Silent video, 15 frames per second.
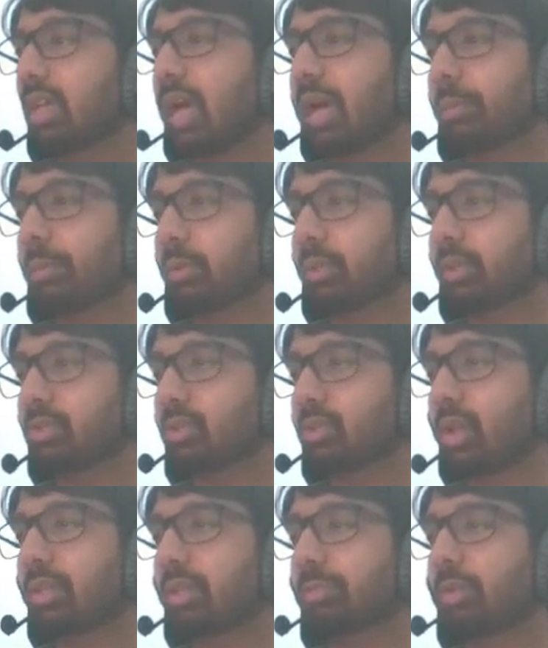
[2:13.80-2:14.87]
I'm going to
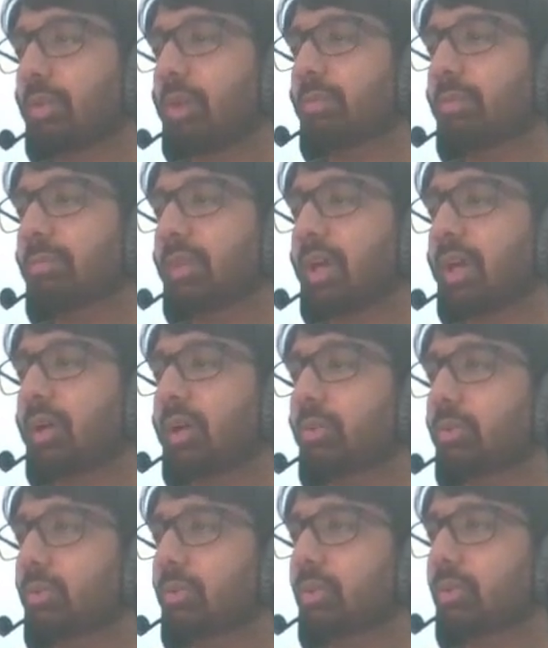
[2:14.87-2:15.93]
solve the problem now,
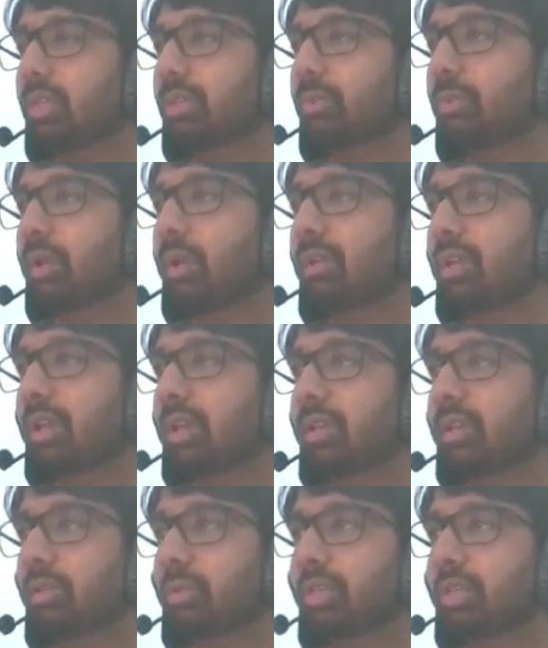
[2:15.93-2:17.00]
rook e1
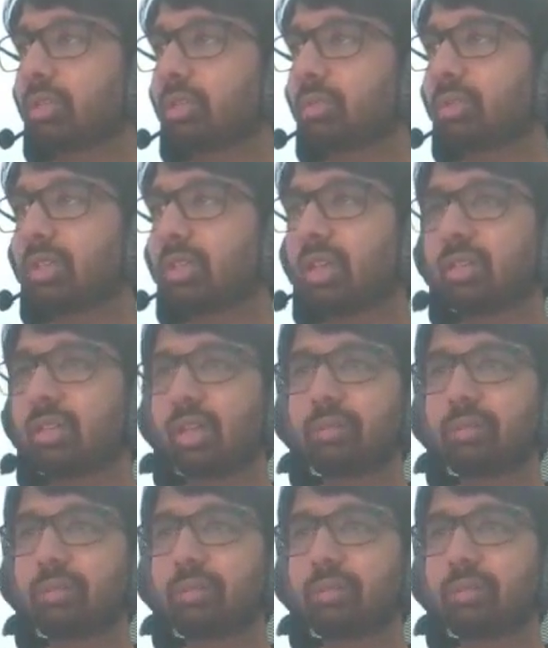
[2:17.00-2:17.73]
and rook into e8.